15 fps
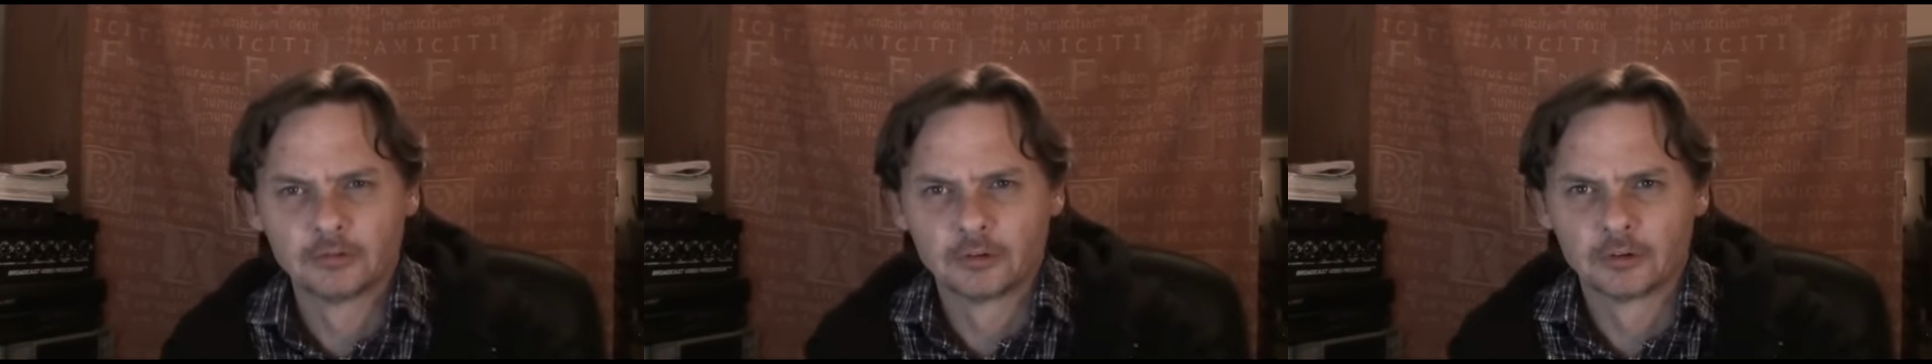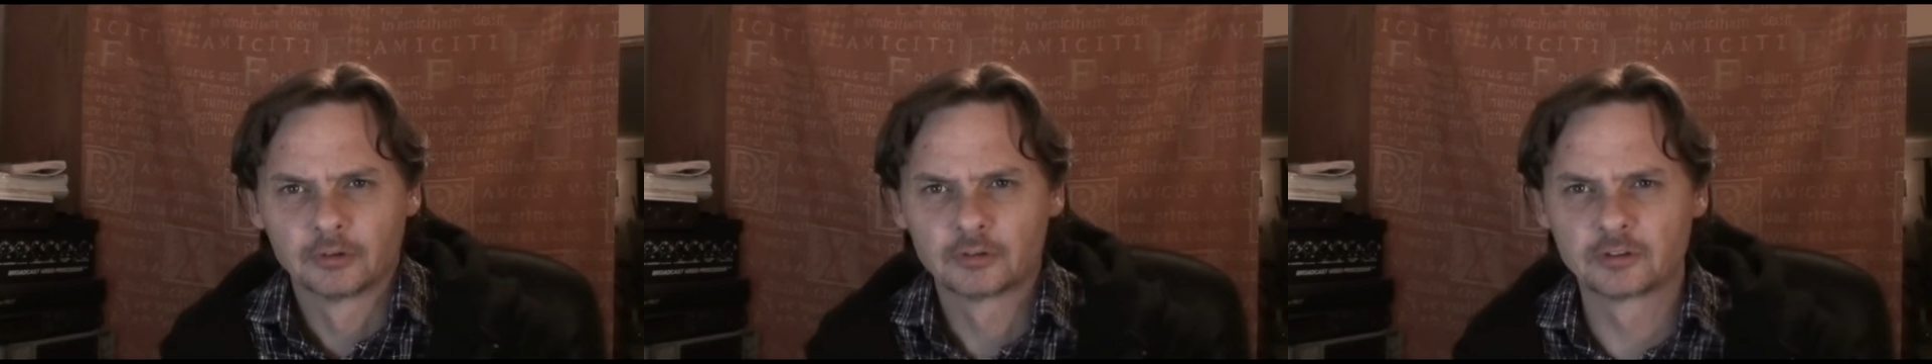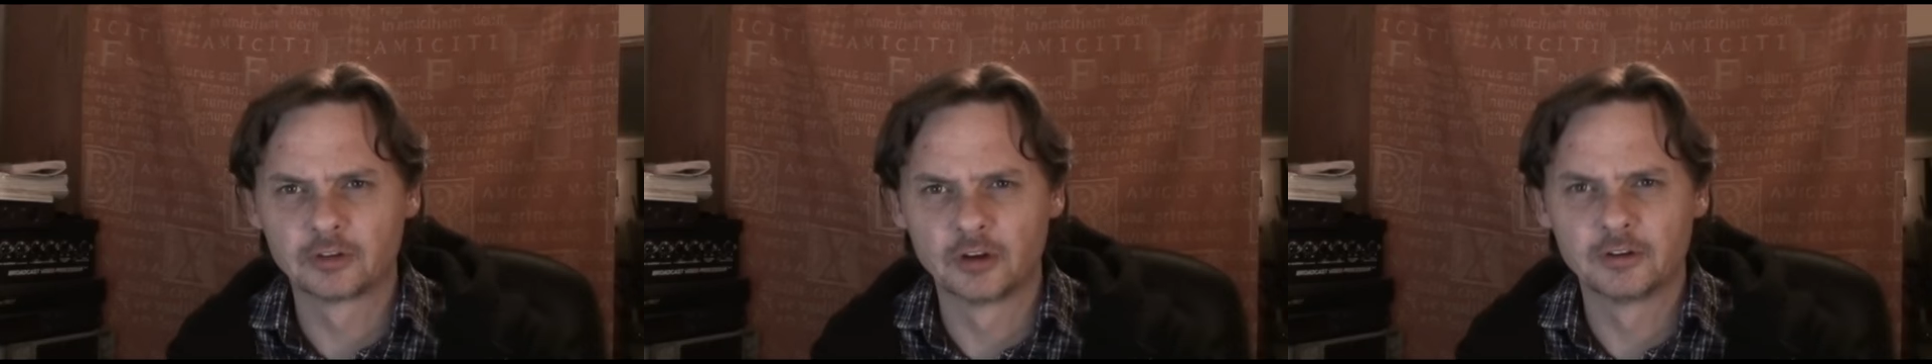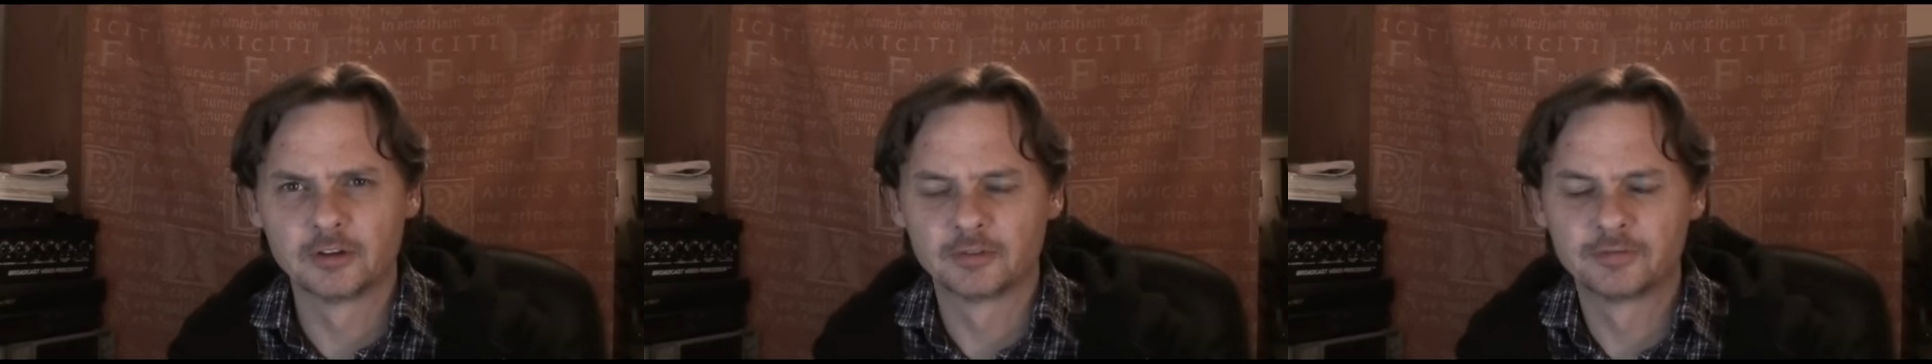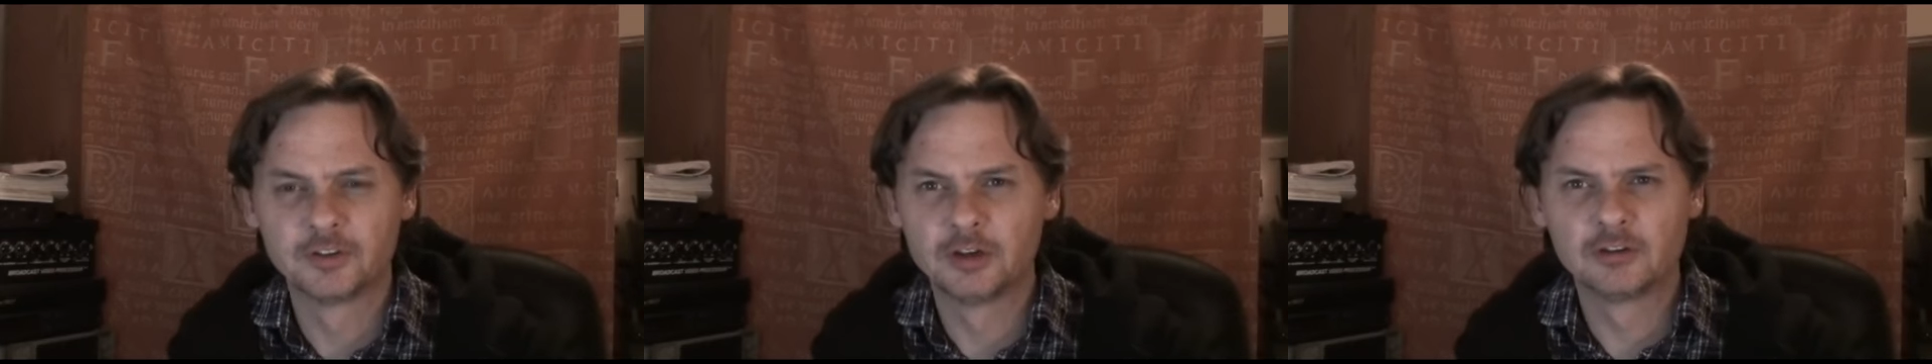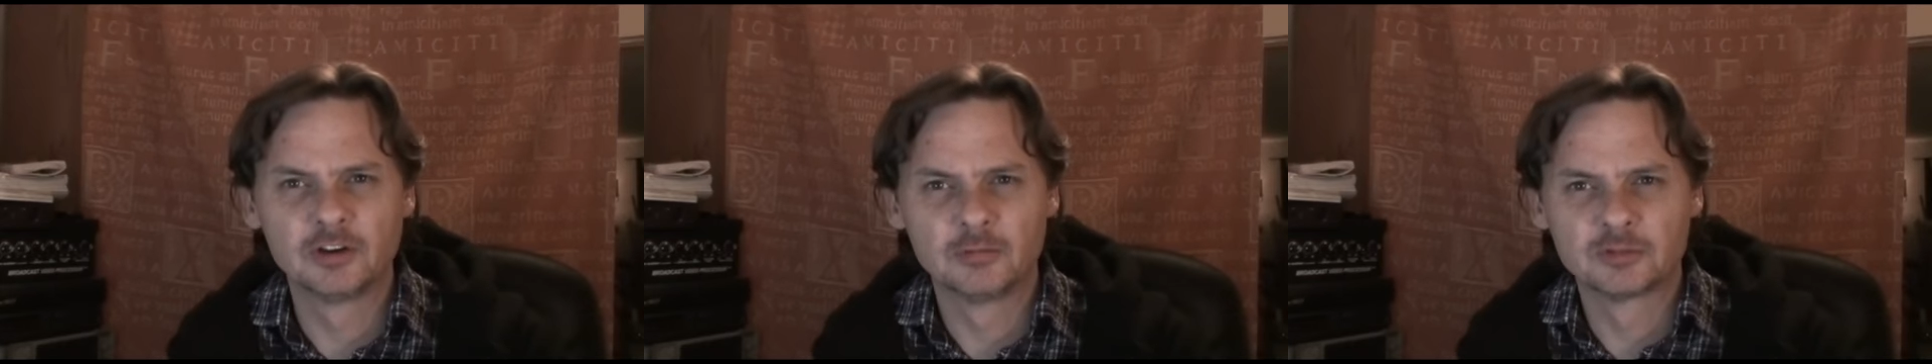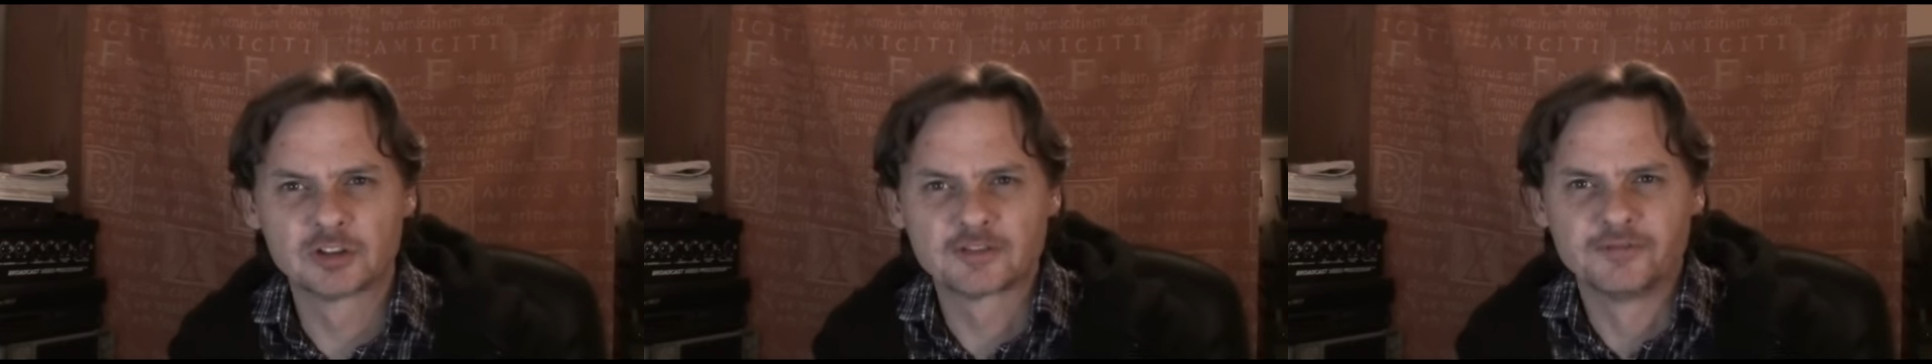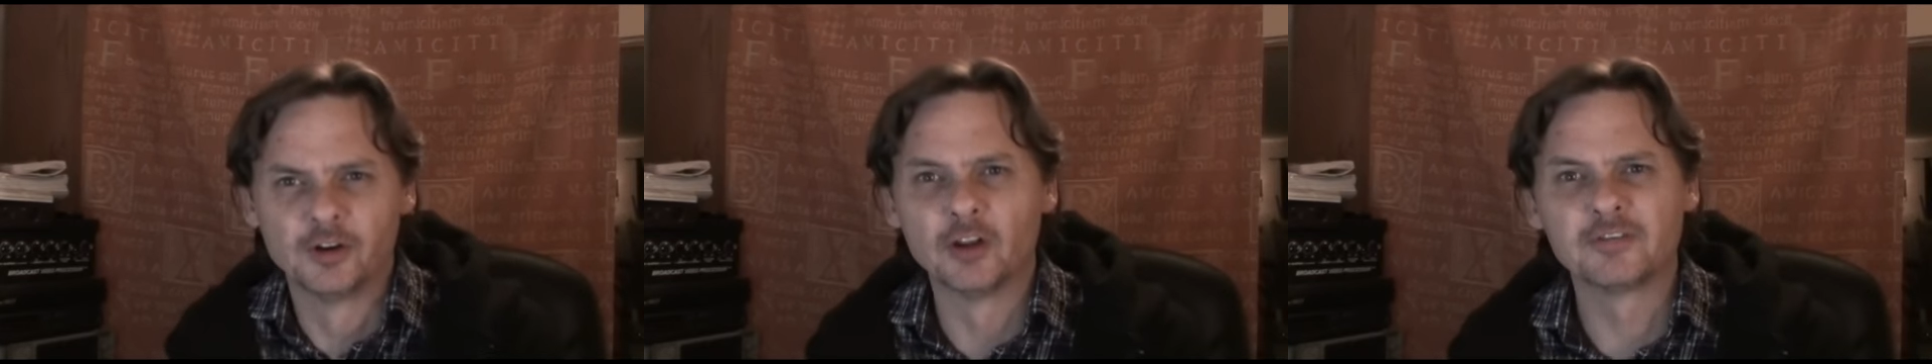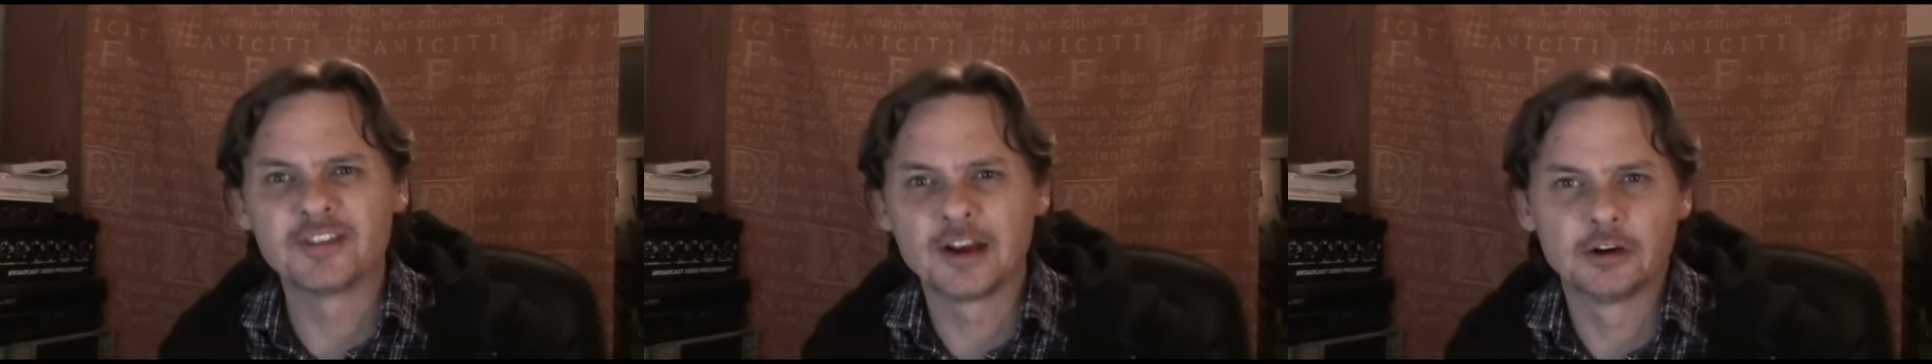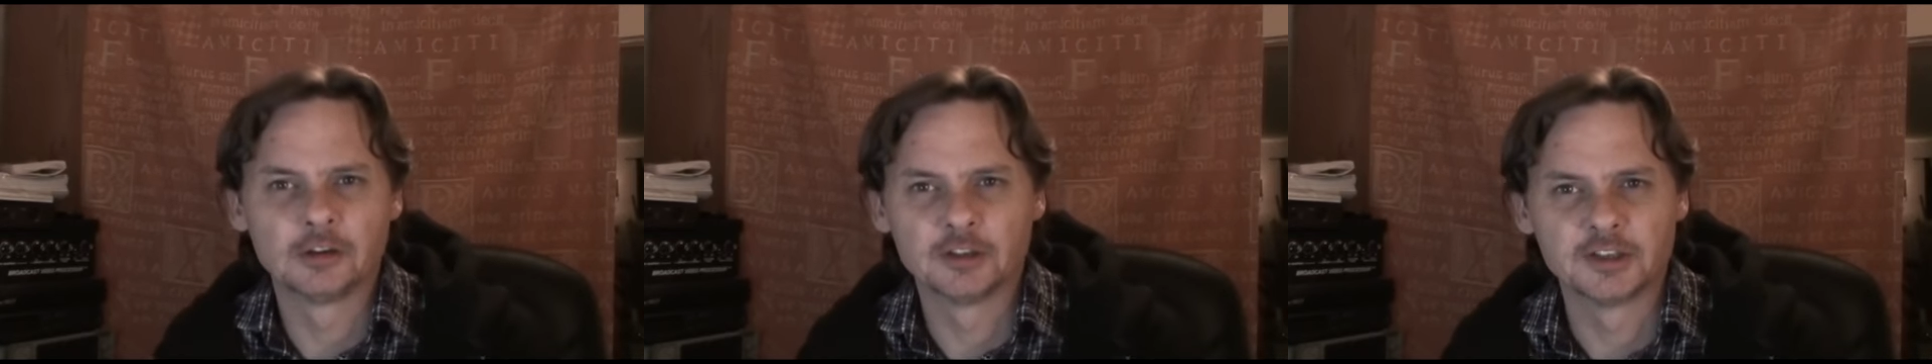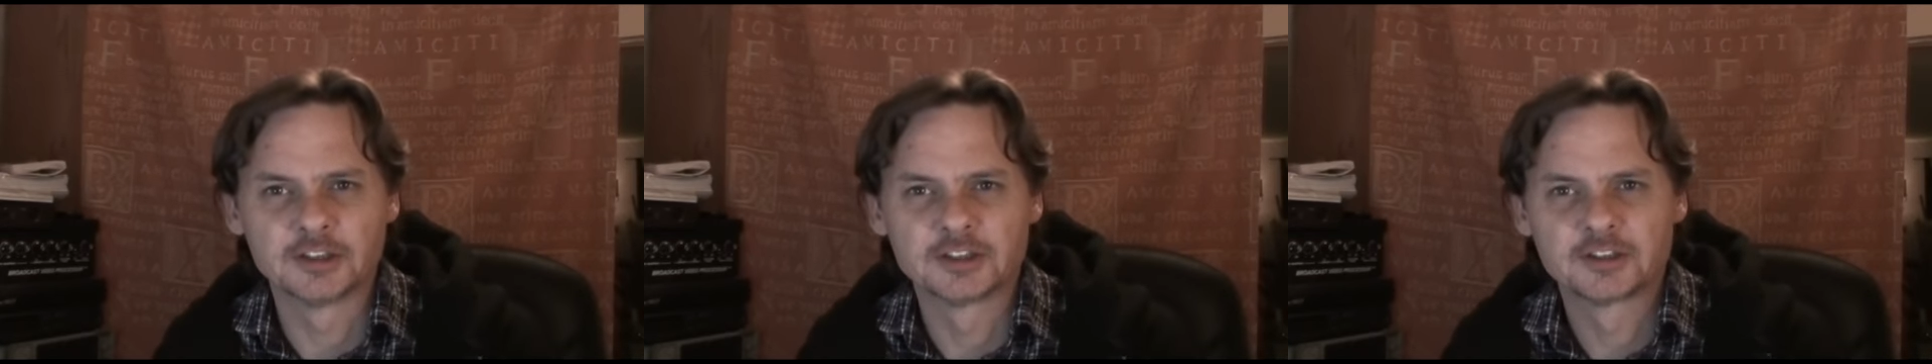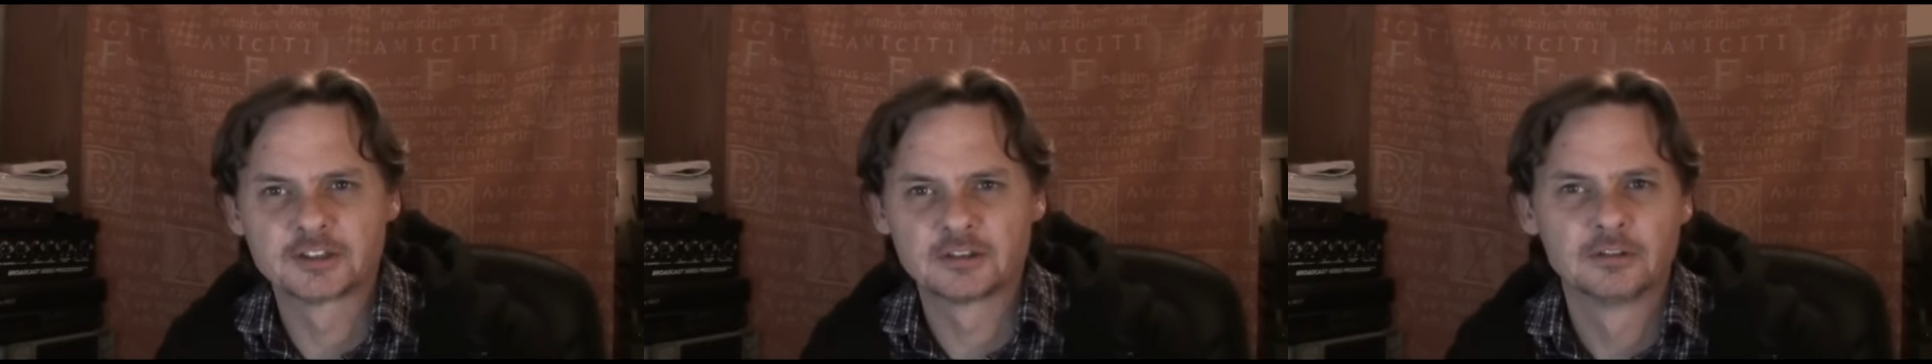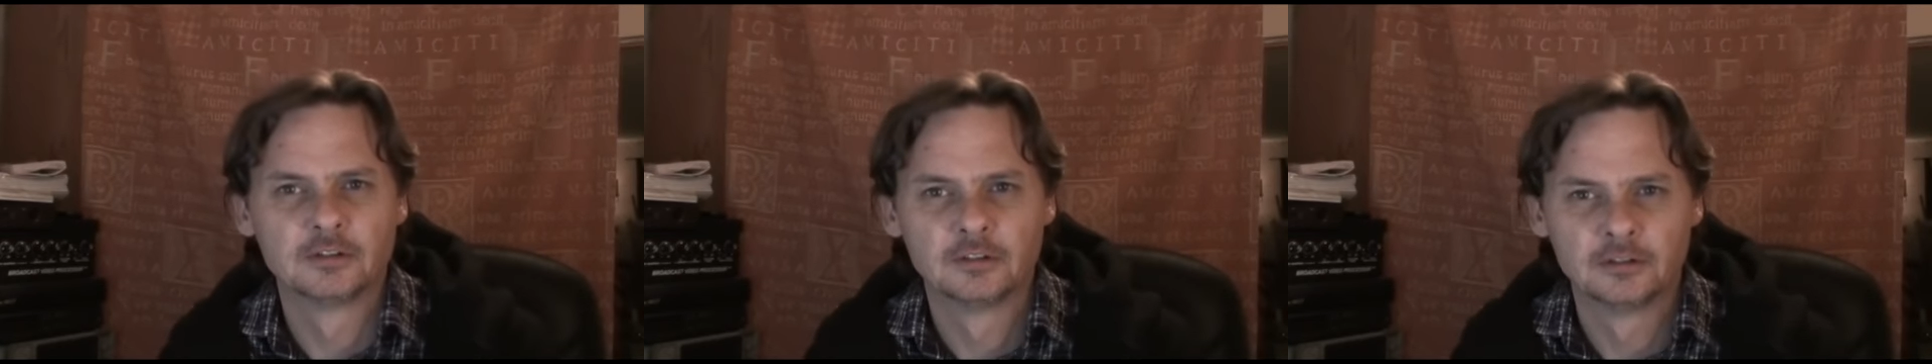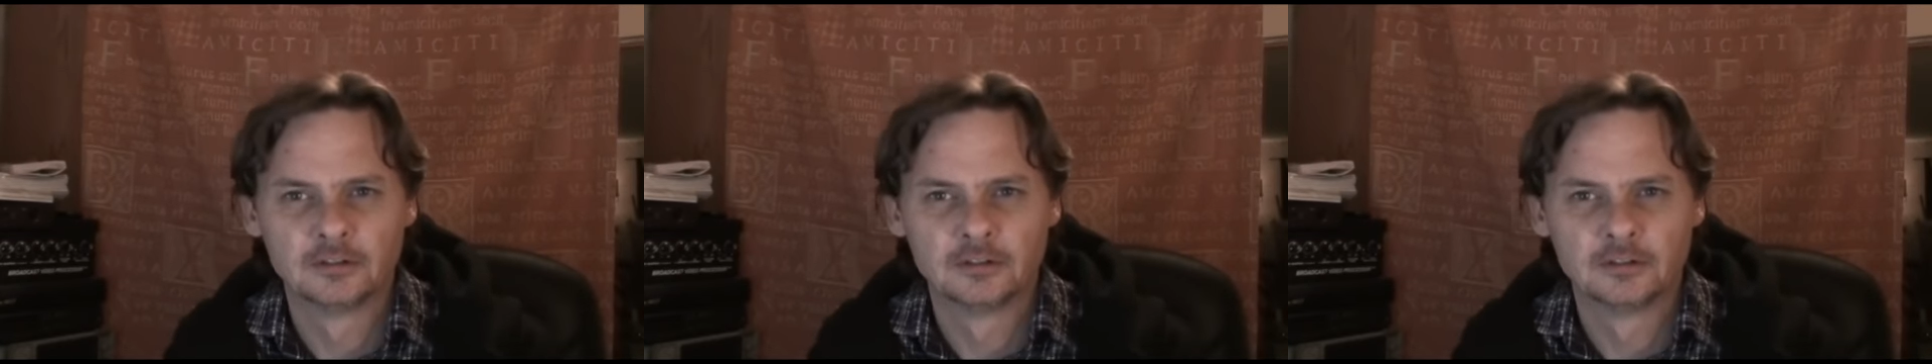YouTube's just full of terrorists.